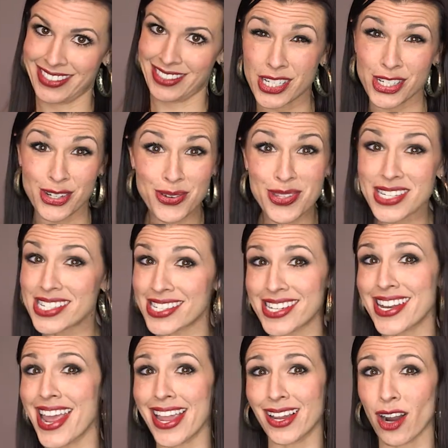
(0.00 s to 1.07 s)
To do the
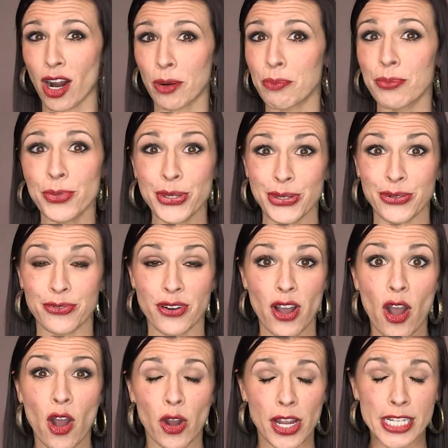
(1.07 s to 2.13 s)
snake arm move,
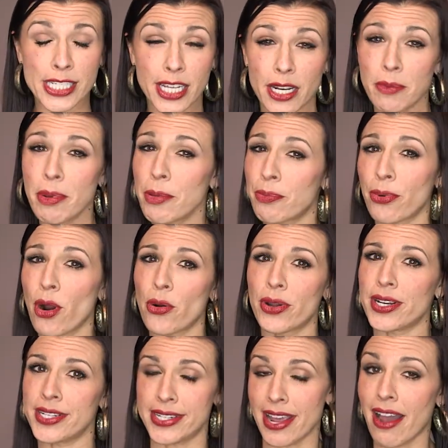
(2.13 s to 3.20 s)
it's going to be
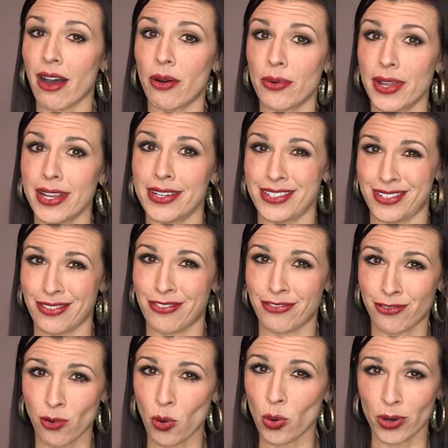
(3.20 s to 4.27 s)
broken down into
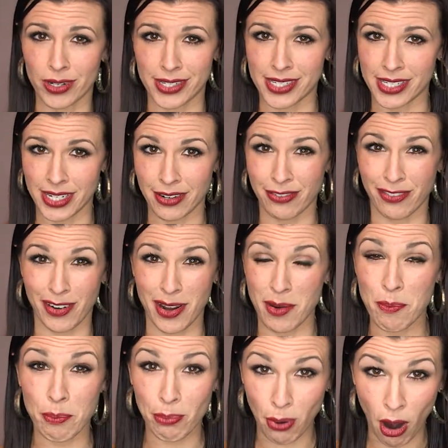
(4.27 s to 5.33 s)
4 different
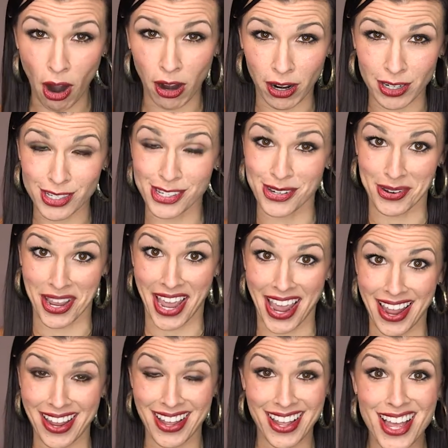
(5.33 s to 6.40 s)
parts,
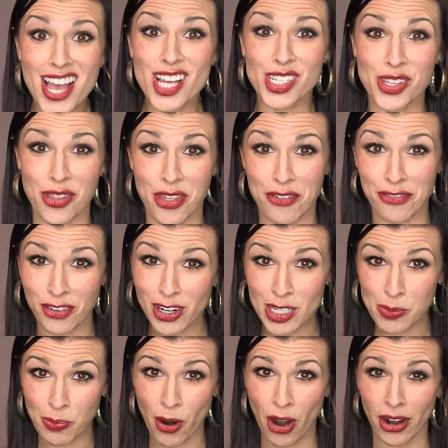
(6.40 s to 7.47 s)
okay? So the
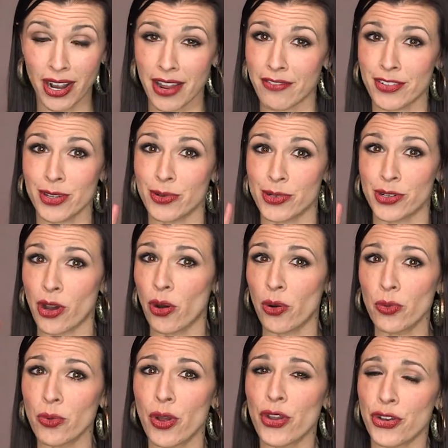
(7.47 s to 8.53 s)
first part, if you don't
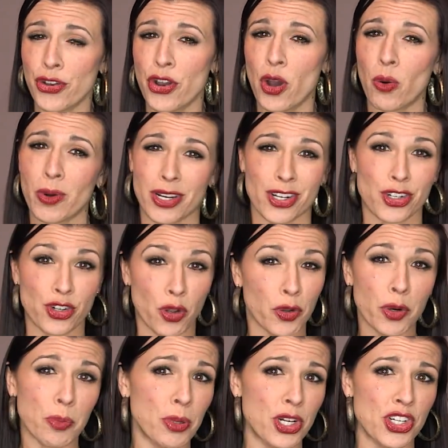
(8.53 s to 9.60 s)
know what a
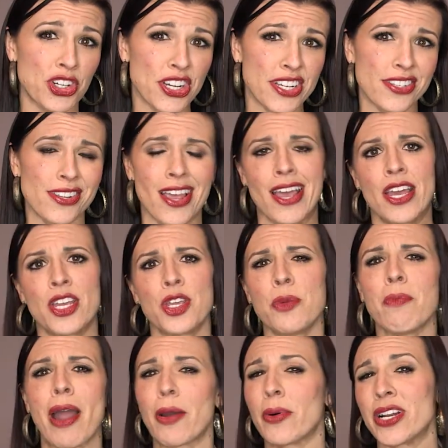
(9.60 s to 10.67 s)
shoulder push is, you
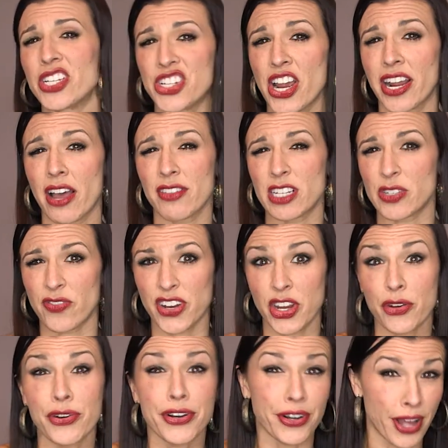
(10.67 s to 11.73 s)
might want to check out this video
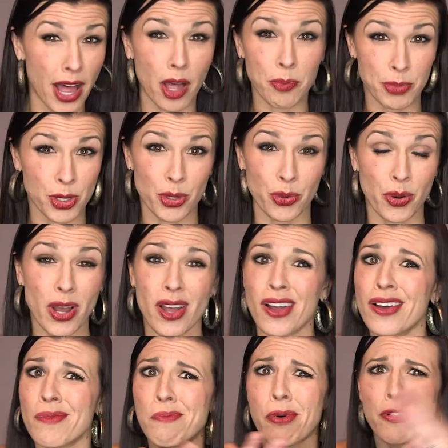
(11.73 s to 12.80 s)
and it'll help you
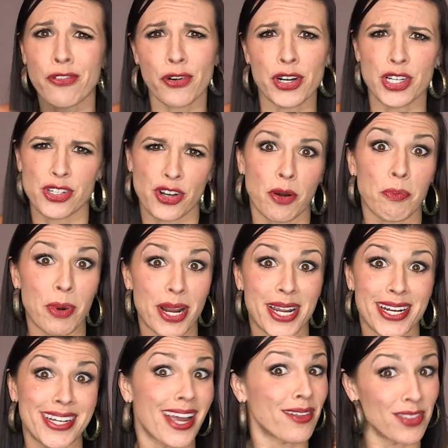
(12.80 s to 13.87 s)
before you start
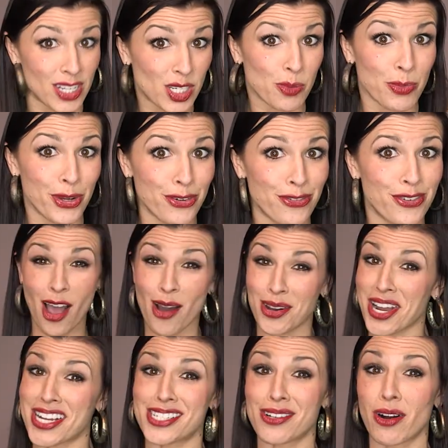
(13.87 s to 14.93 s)
breaking down this move.
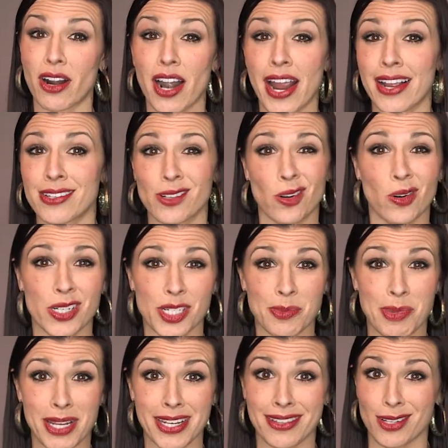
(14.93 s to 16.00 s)
Okay, so our hands are going to
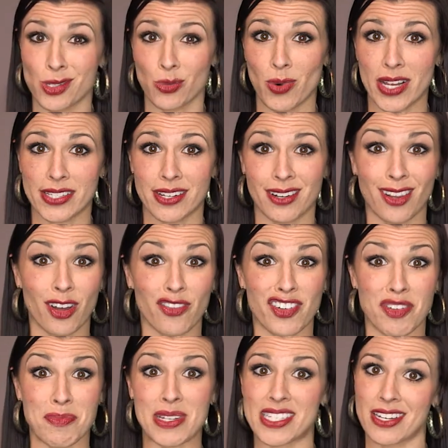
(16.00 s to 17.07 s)
be in this rested low
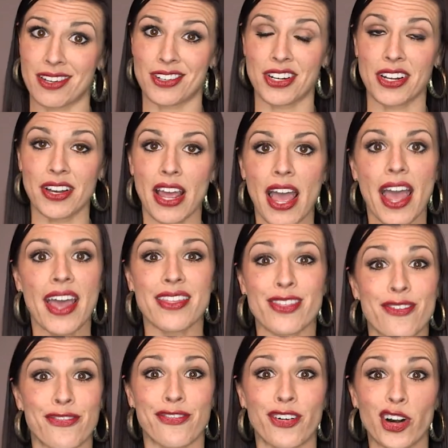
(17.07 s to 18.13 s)
V position. The
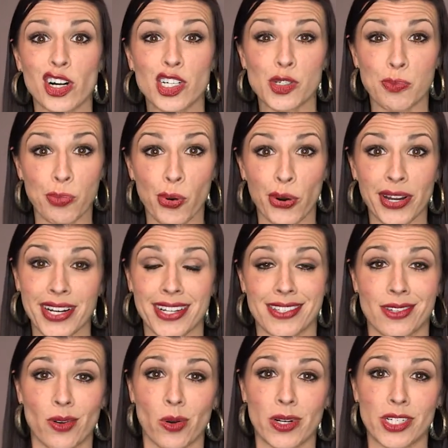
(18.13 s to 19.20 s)
first point is
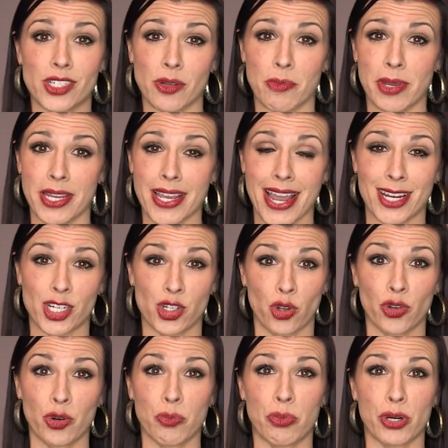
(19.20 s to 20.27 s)
going to be a
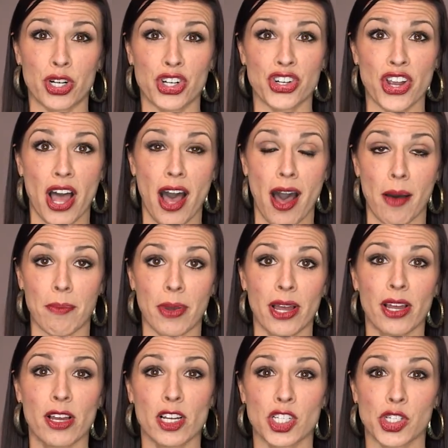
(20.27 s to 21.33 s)
shoulder push up.
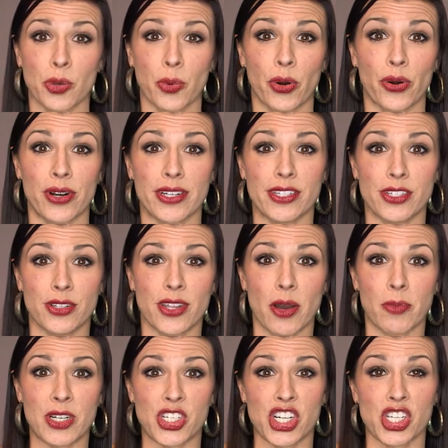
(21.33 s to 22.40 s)
So we're going to do that
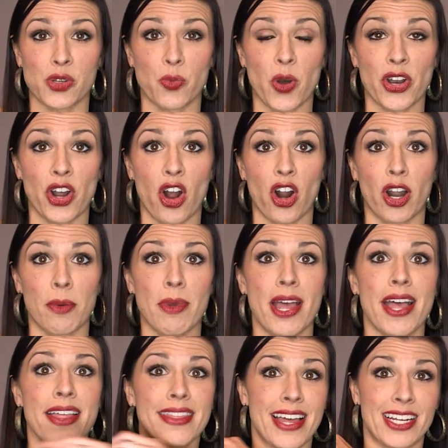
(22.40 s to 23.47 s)
with just one arm.
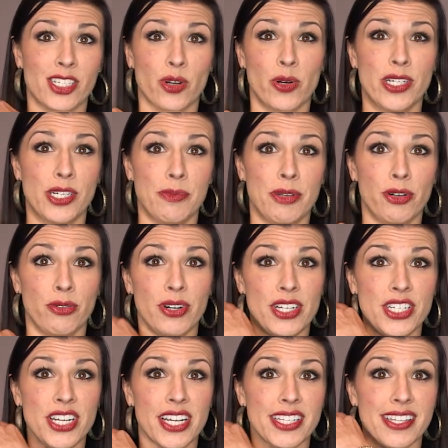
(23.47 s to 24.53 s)
That's going to be
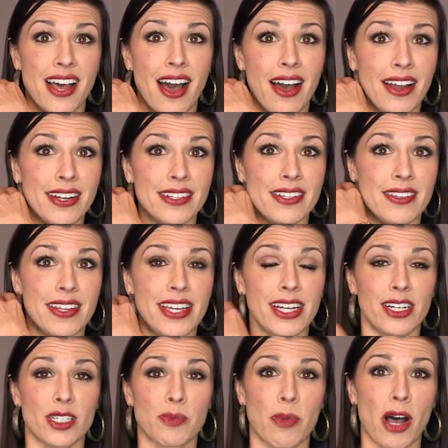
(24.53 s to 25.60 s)
reaching as high to the
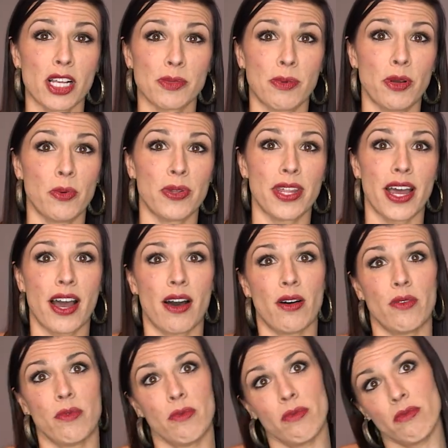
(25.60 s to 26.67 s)
ear as possible
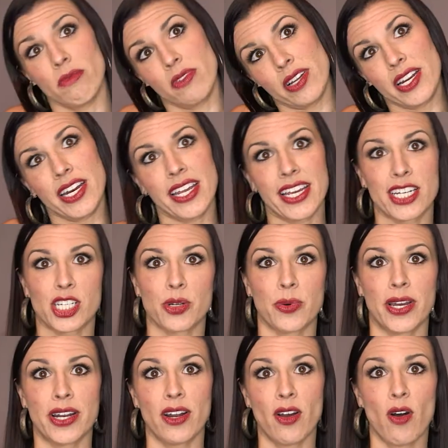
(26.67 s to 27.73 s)
without leaning into
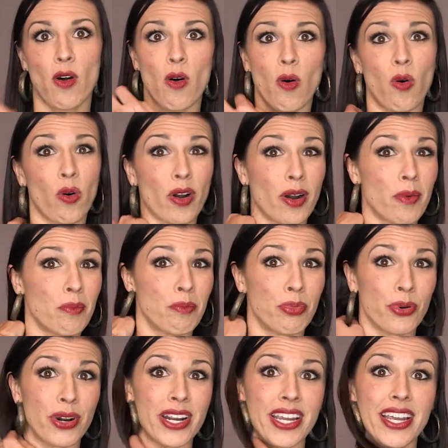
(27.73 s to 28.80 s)
it or
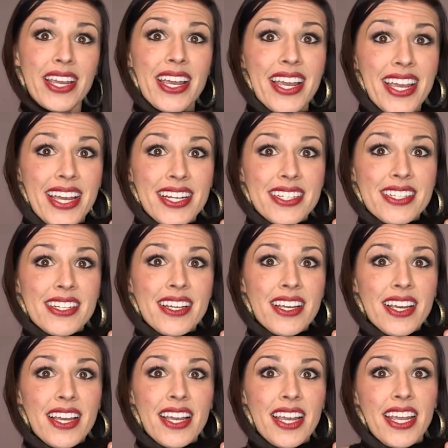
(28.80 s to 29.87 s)
bringing it
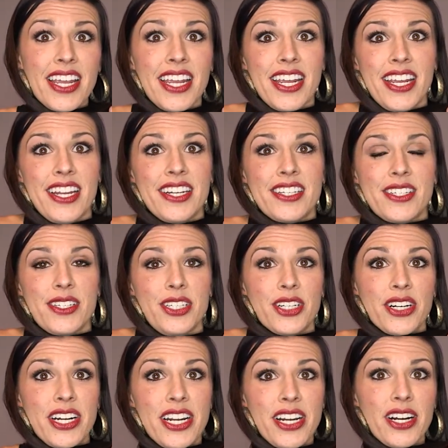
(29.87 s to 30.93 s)
into
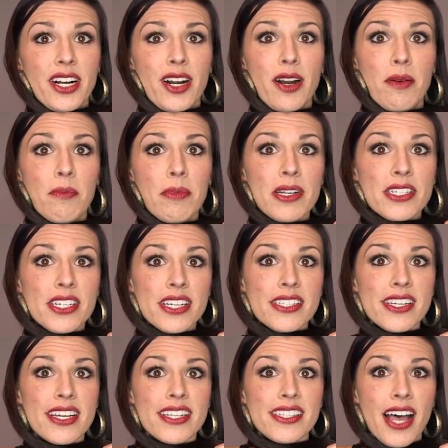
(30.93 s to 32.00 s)
your ear, but
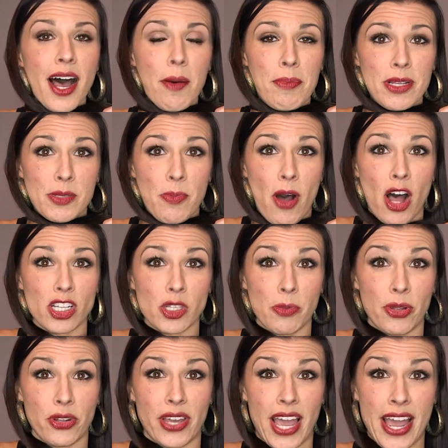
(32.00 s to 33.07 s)
just as up as
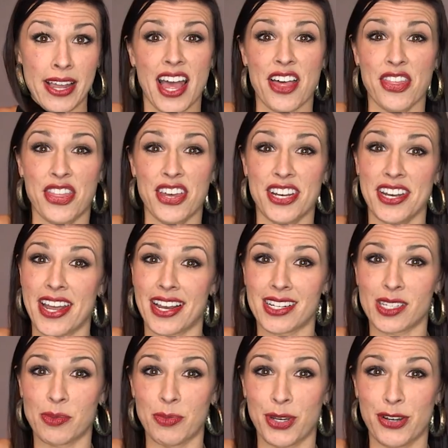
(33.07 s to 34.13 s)
possible, okay? The
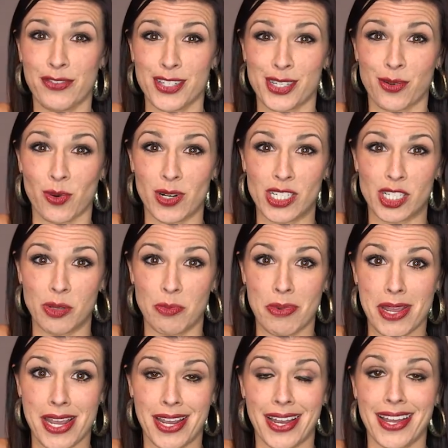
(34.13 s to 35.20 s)
next move is going to
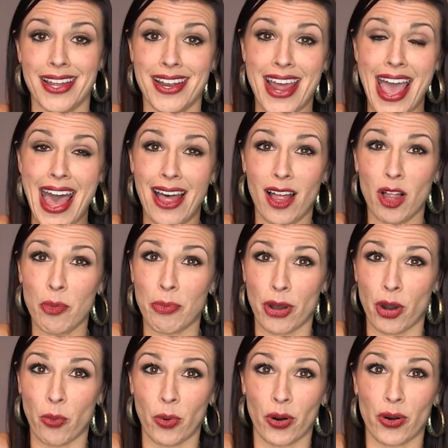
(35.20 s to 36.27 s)
be an
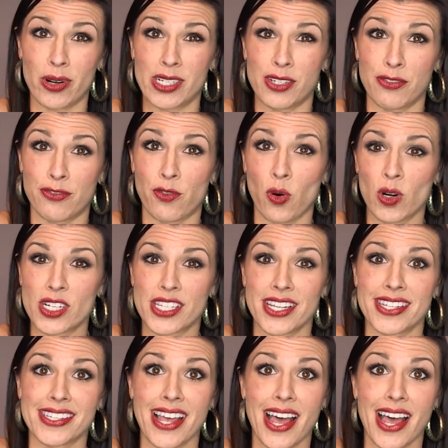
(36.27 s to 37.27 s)
elbow. We're going to force this